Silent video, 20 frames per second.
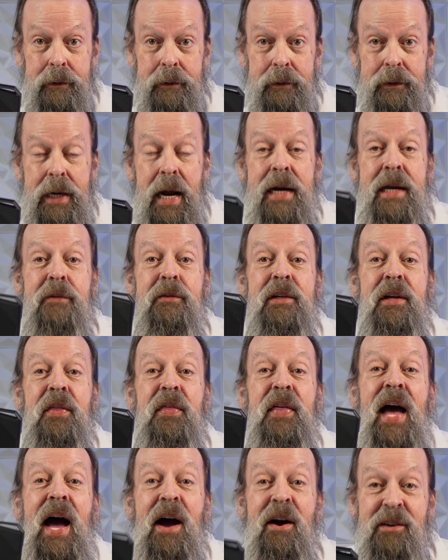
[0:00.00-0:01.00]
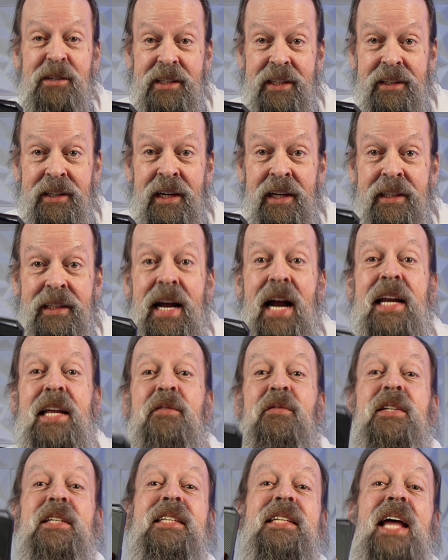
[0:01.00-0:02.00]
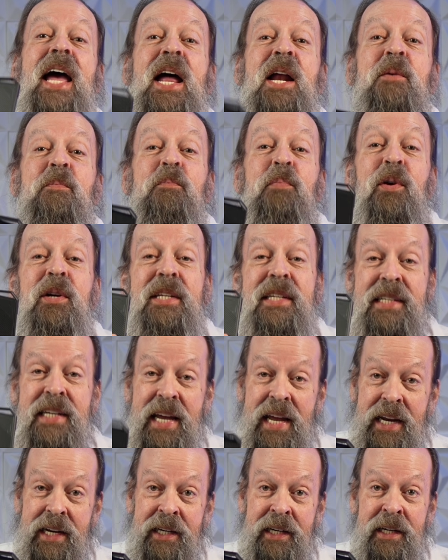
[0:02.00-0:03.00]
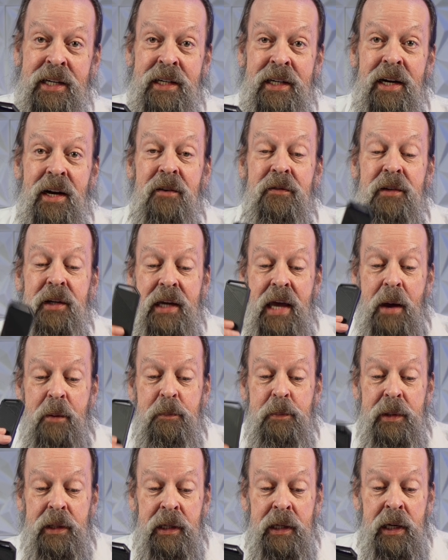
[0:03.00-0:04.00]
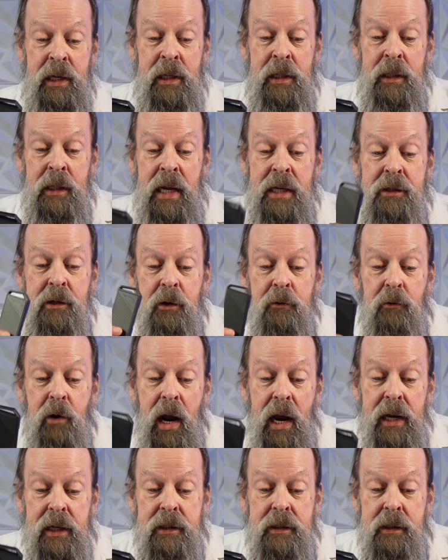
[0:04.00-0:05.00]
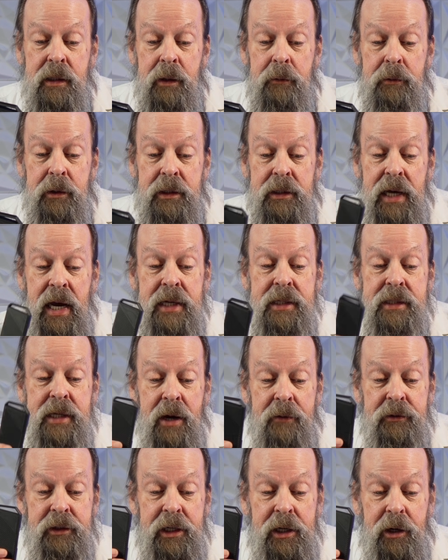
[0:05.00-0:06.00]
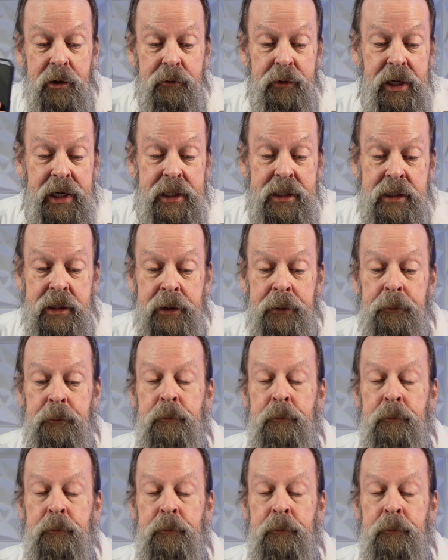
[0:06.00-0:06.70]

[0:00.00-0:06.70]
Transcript: Not even a 1,000, not even 10% of the capability. That's on writes. It was 870 on reads.